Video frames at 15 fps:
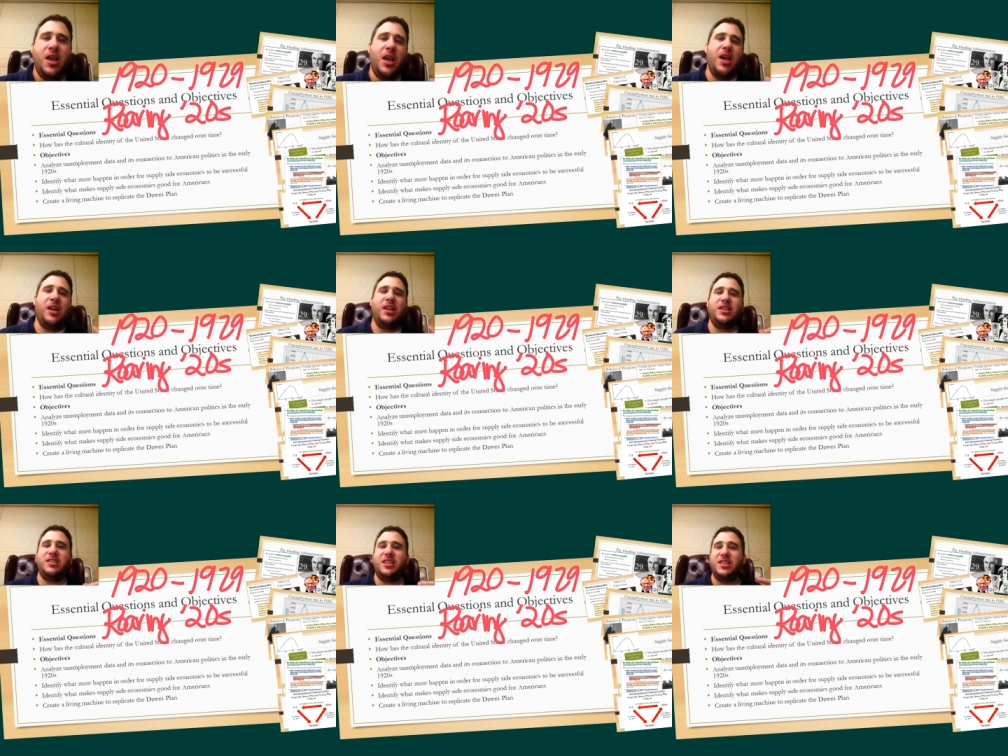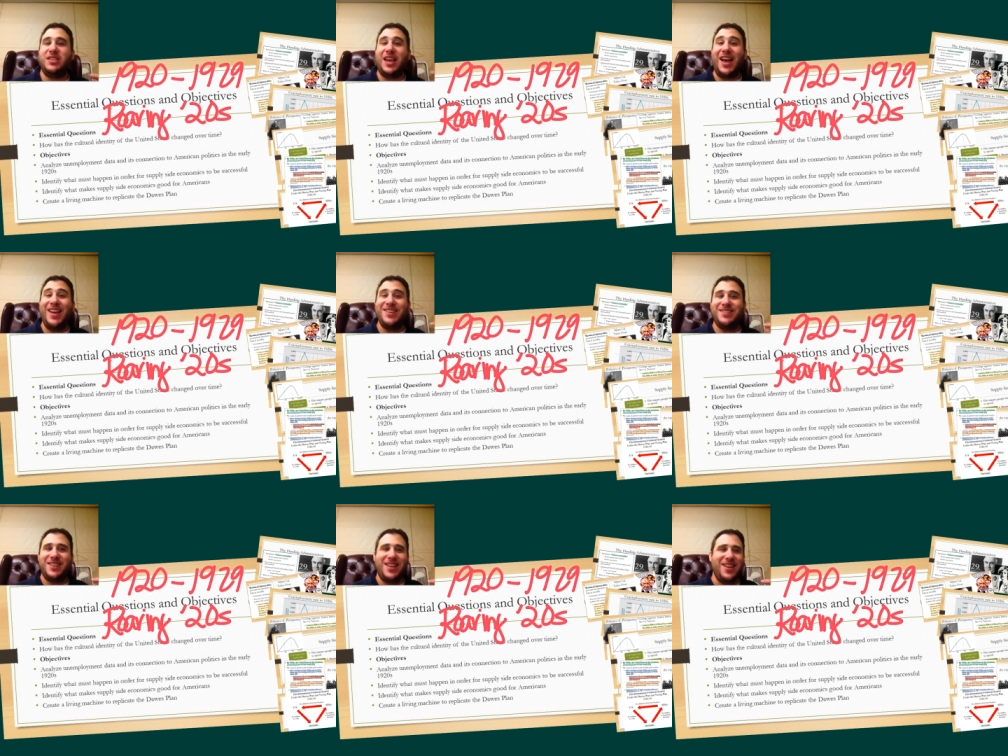And it's this
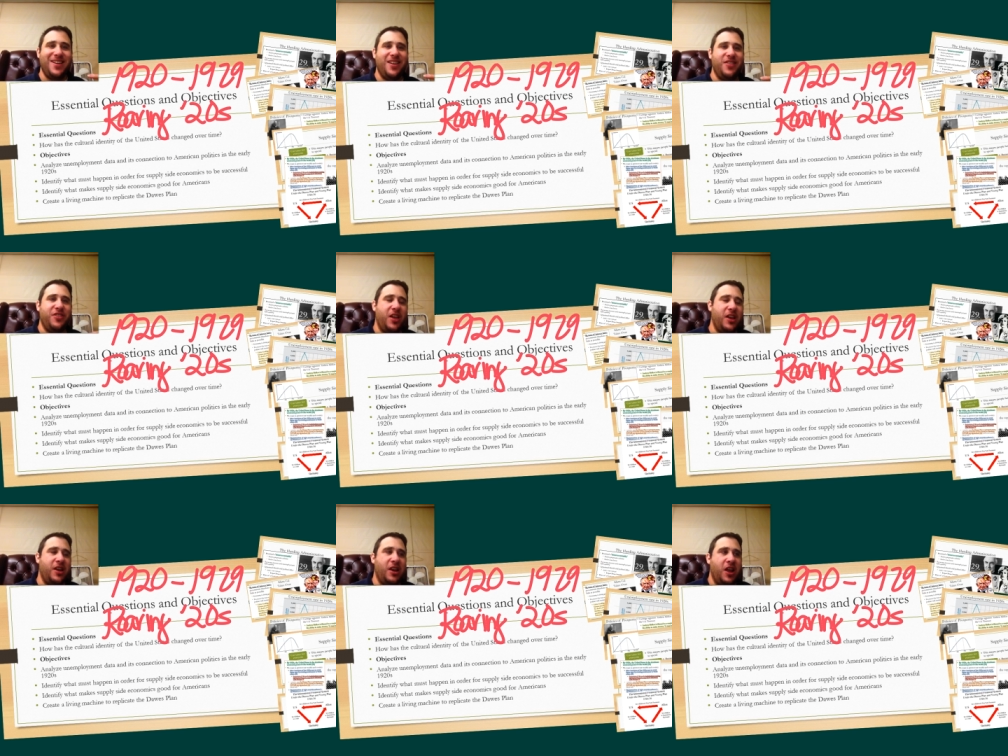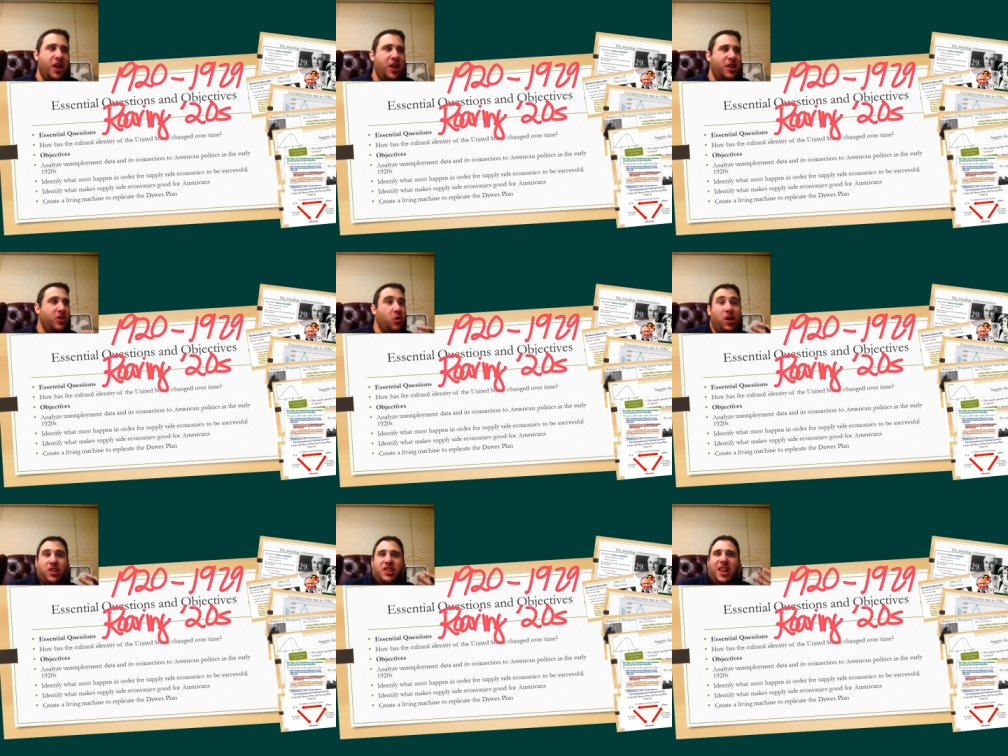idea that,
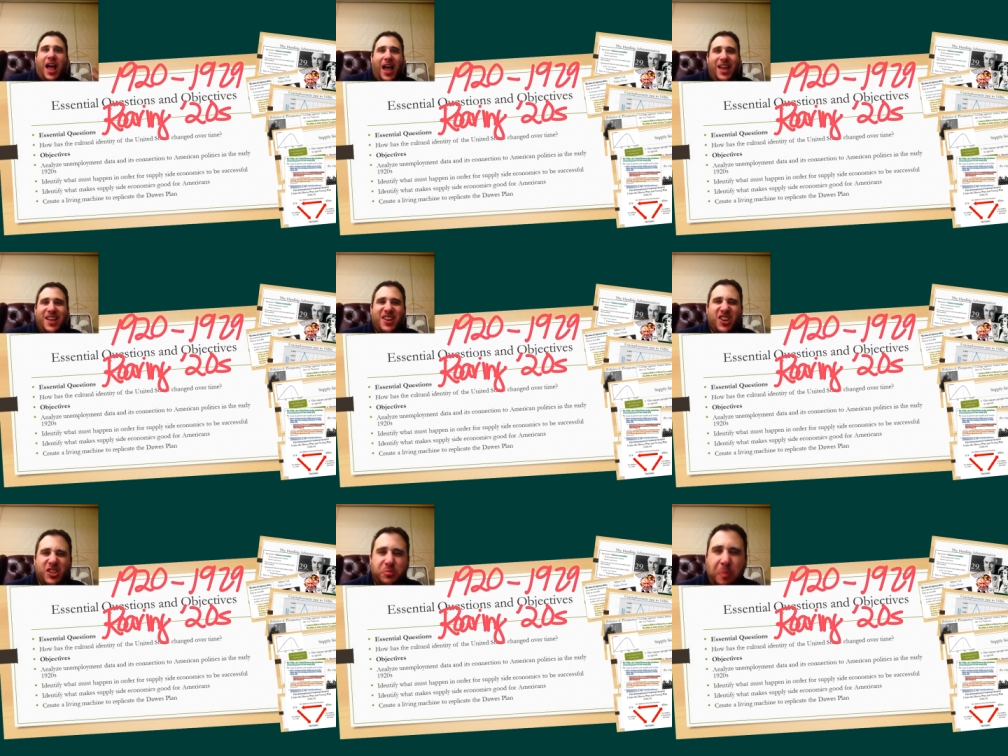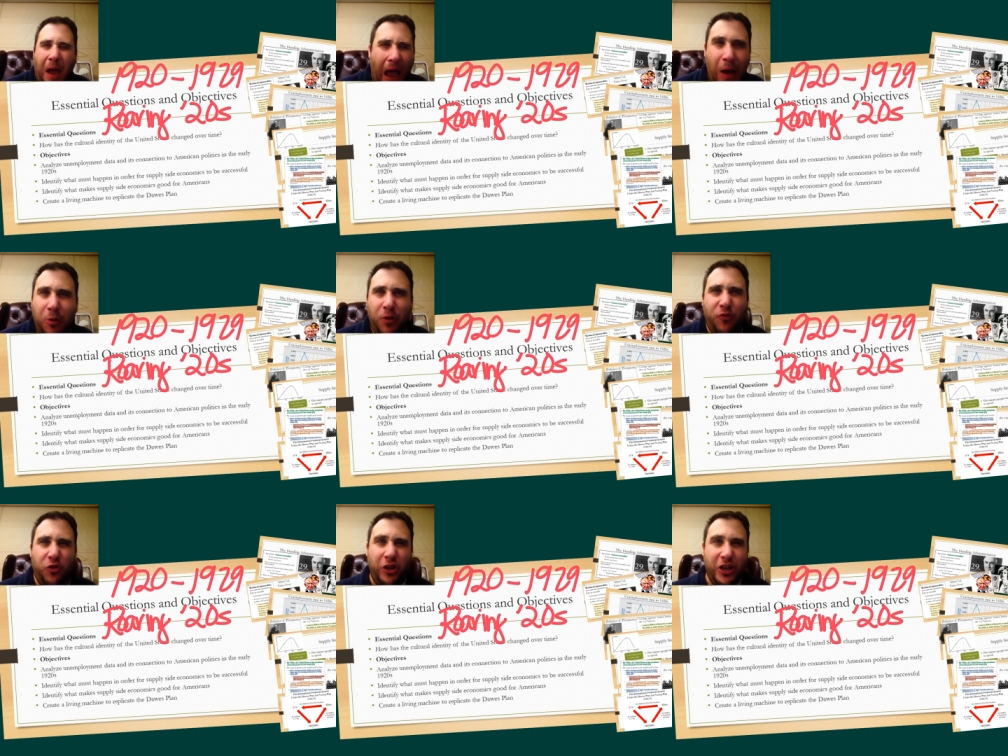a lion is
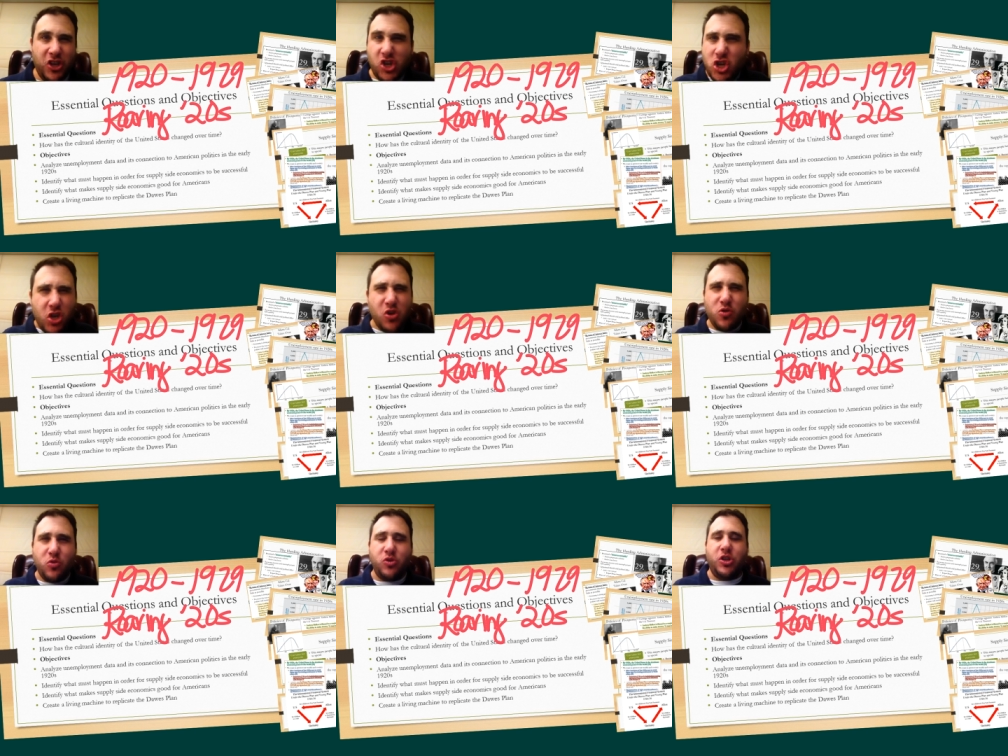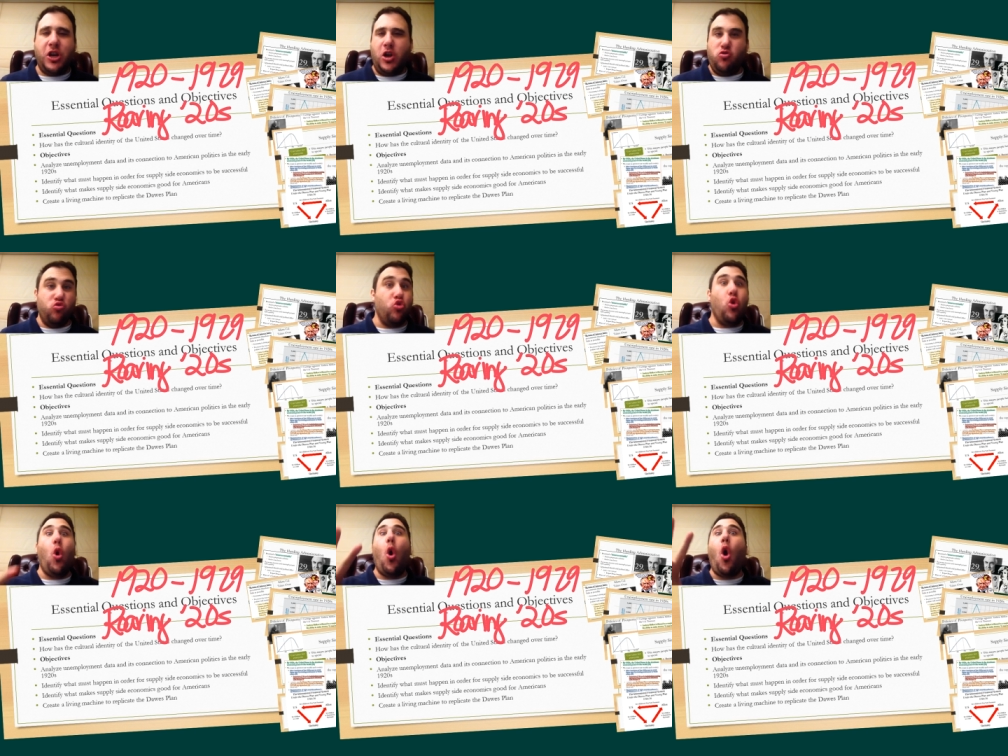powerful and huge and it
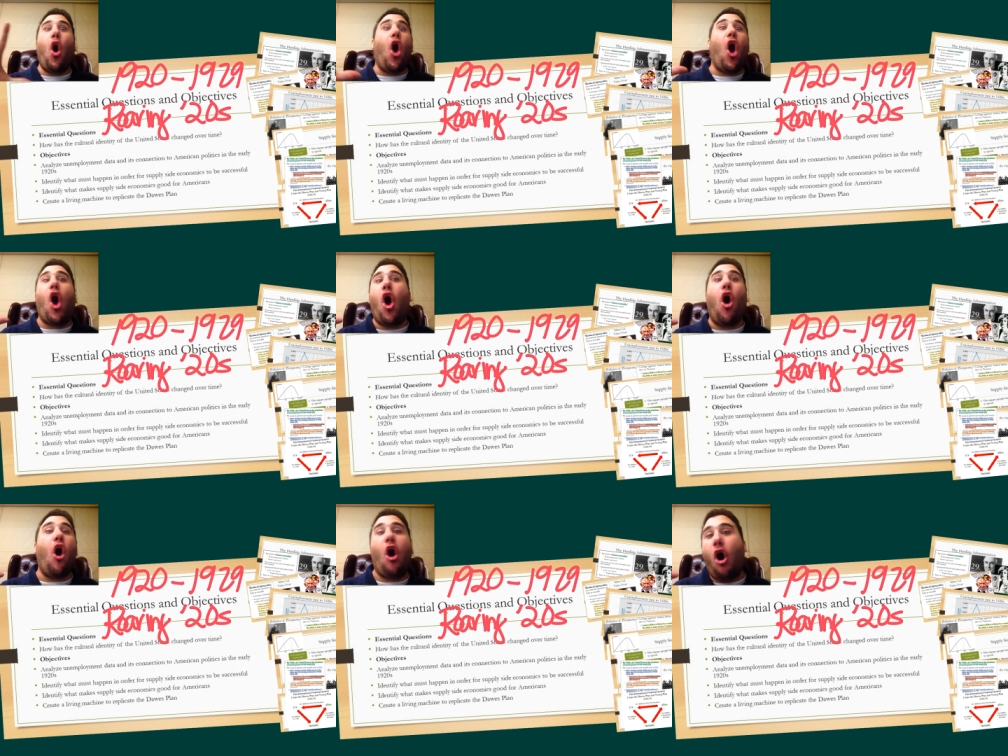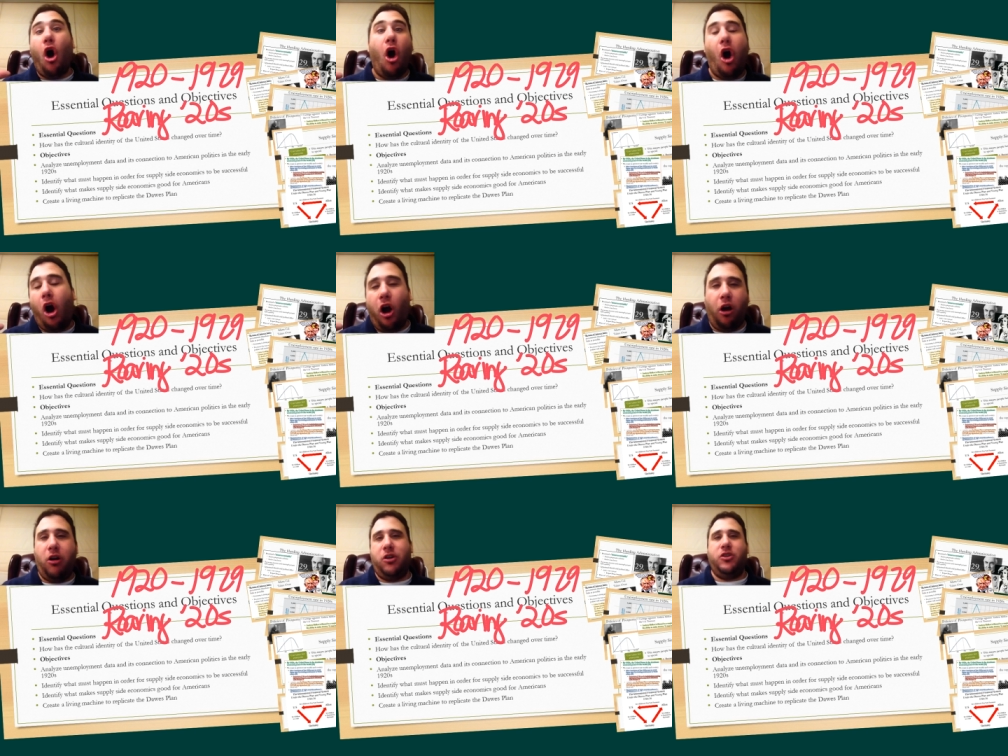
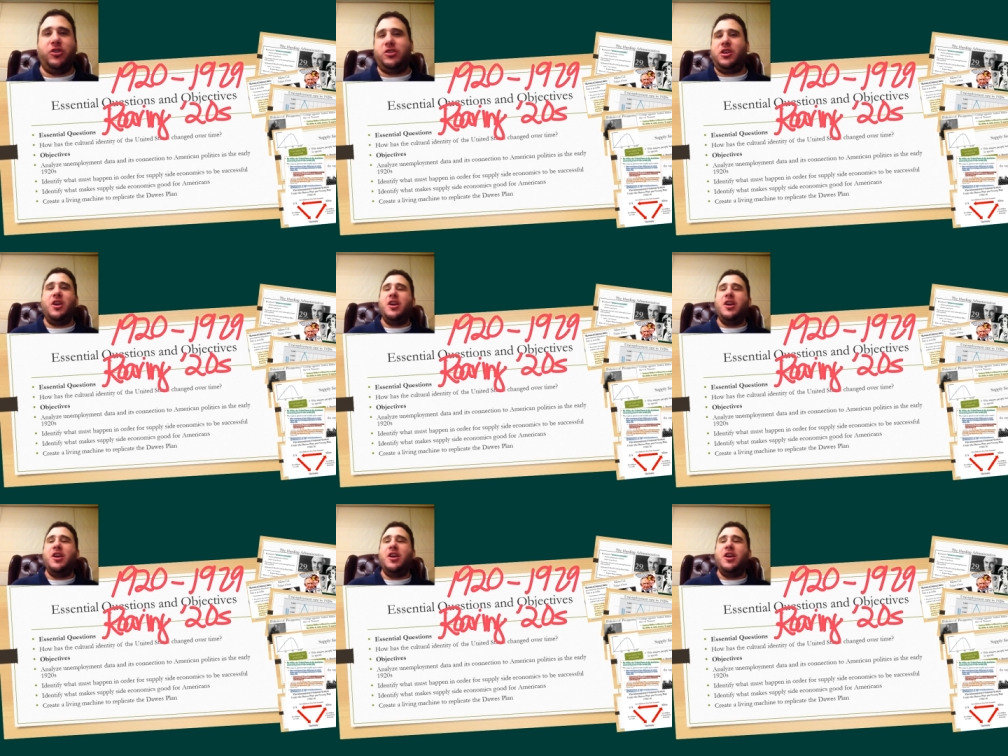roars.